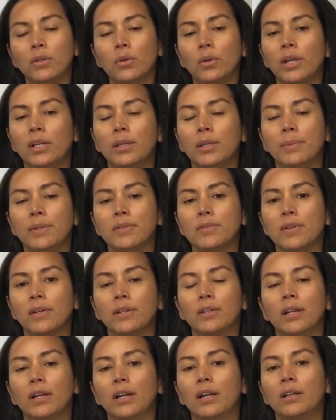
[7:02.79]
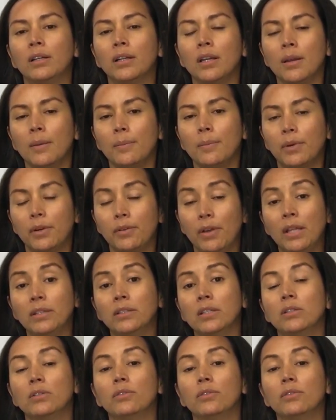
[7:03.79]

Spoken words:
elements there that are preventing you